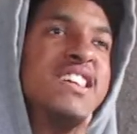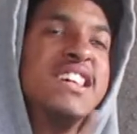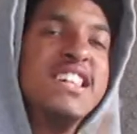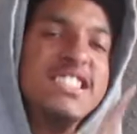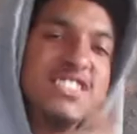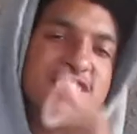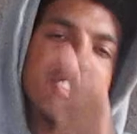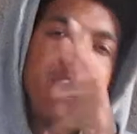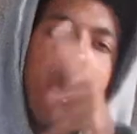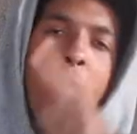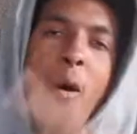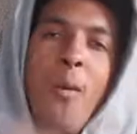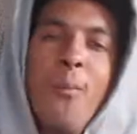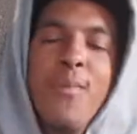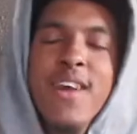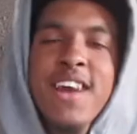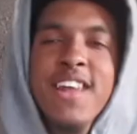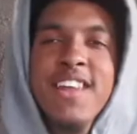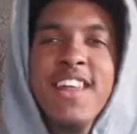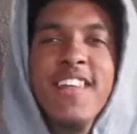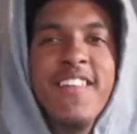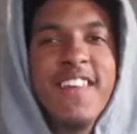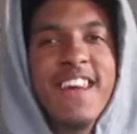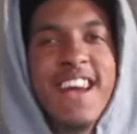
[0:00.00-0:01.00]
it's gonna be
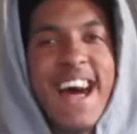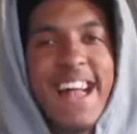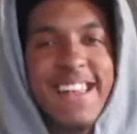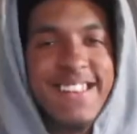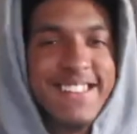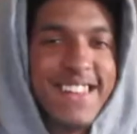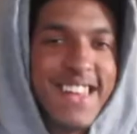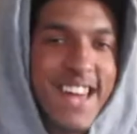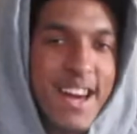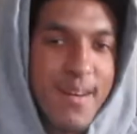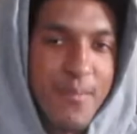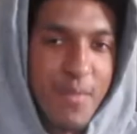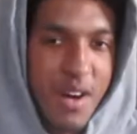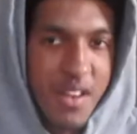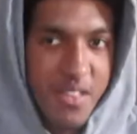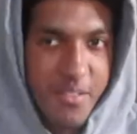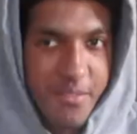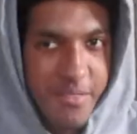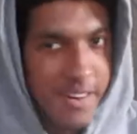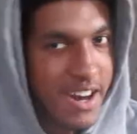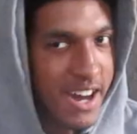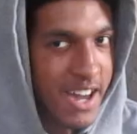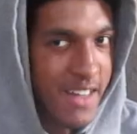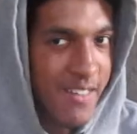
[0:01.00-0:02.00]
another goddamn
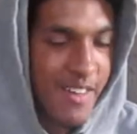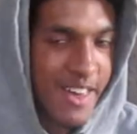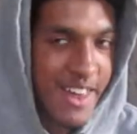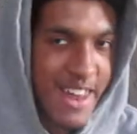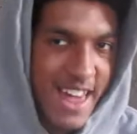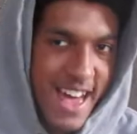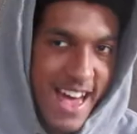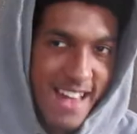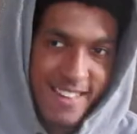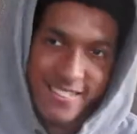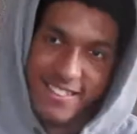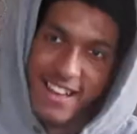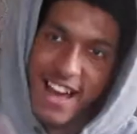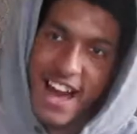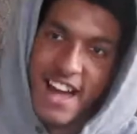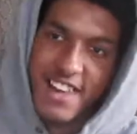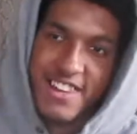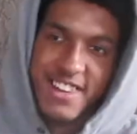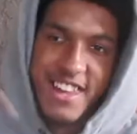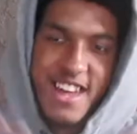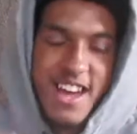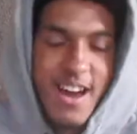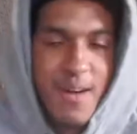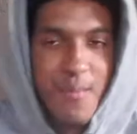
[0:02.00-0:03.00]
motherfucking red eyes,
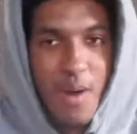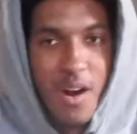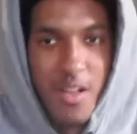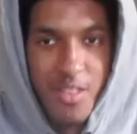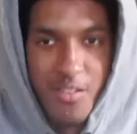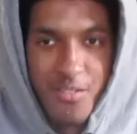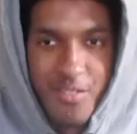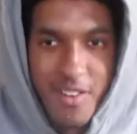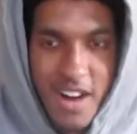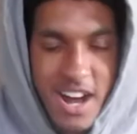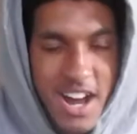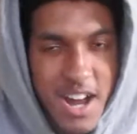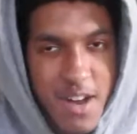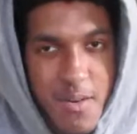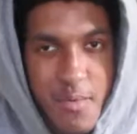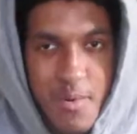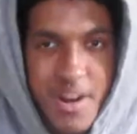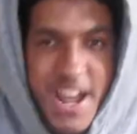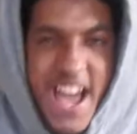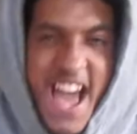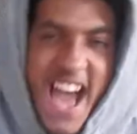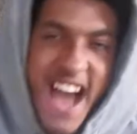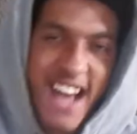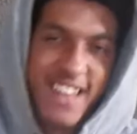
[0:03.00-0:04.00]
goddamn motherfucking
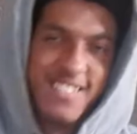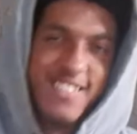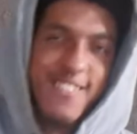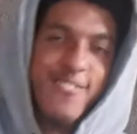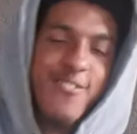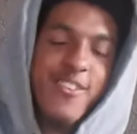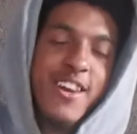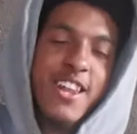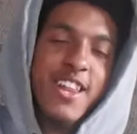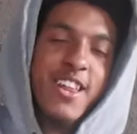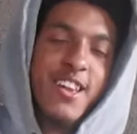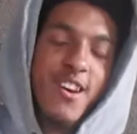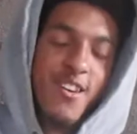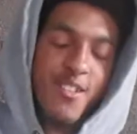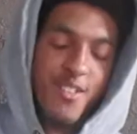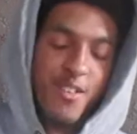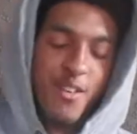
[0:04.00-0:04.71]
reaction video.